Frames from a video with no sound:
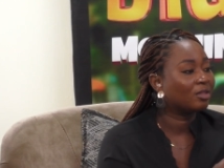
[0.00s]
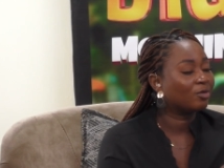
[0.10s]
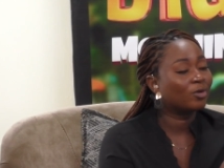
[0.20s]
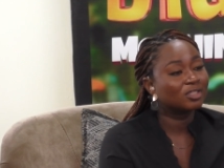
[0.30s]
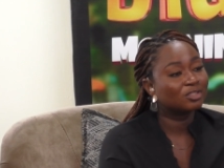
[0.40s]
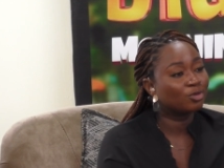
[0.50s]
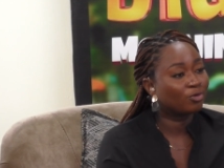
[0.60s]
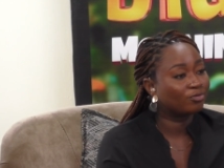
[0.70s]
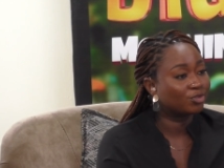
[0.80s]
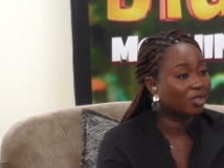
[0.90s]
the quantity
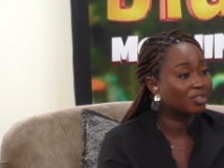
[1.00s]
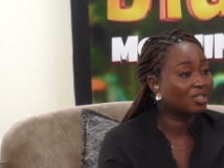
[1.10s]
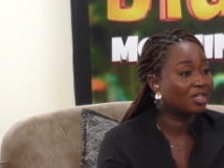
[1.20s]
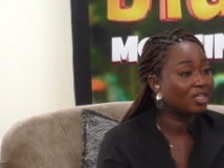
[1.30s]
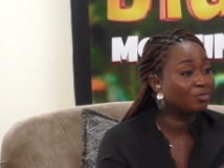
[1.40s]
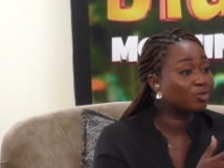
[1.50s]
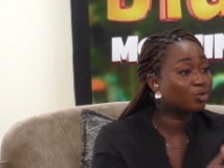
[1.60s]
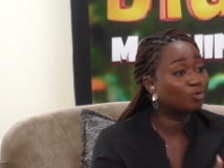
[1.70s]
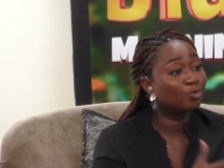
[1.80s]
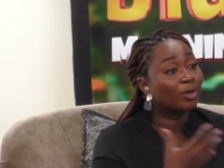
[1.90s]
of drugs they
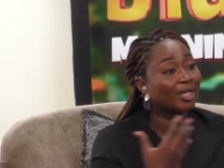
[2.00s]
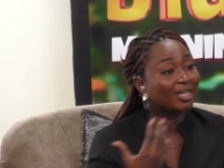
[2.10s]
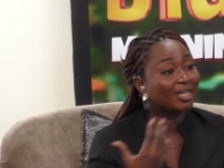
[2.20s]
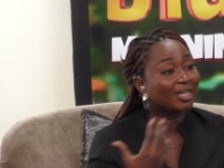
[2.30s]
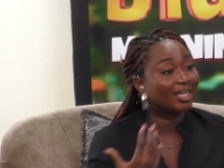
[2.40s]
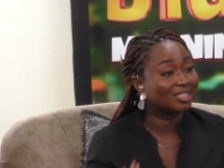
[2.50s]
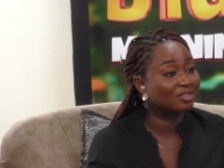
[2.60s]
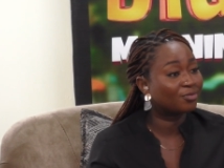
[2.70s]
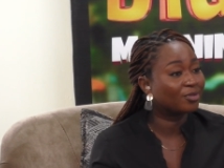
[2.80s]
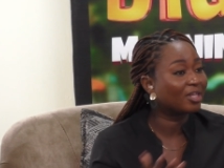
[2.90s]
need so you will go and get
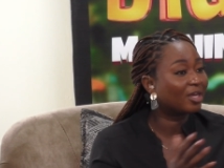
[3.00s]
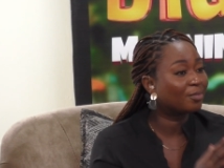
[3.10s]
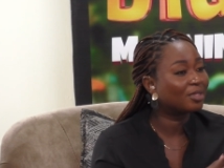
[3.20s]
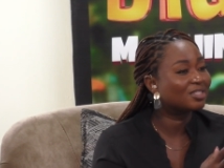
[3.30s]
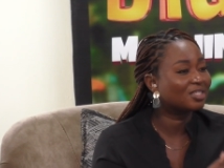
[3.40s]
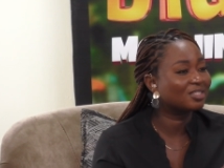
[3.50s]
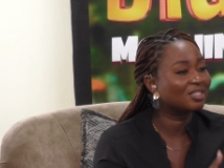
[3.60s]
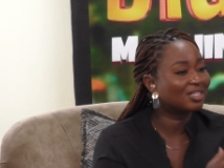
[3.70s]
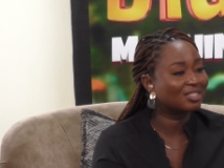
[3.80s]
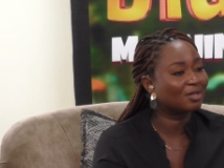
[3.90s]
it for them is this
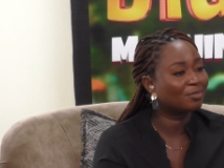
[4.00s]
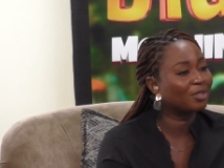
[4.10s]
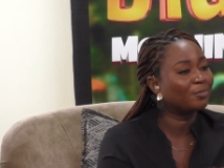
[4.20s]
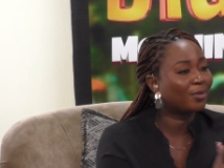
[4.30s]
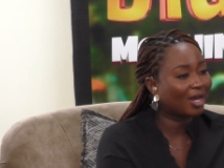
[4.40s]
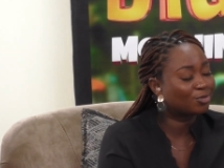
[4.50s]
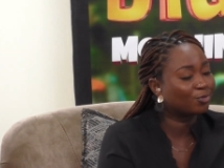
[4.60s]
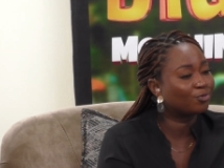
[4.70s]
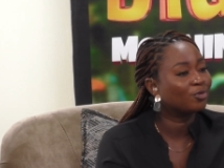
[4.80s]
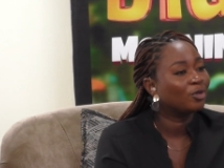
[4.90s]
is that something
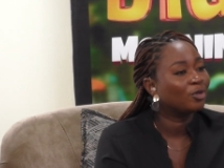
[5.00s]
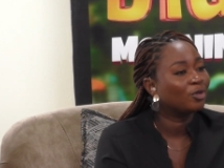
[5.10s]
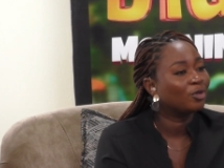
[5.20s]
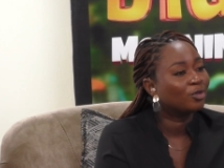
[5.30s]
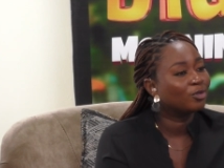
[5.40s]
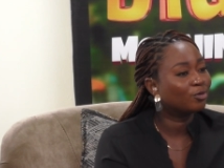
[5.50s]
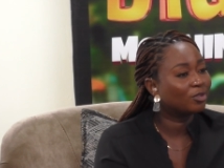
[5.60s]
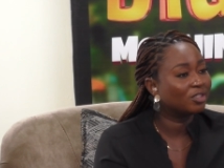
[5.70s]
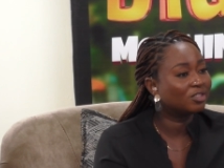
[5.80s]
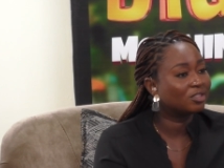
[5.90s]
part of yeah, your
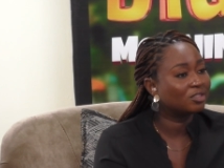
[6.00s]
so,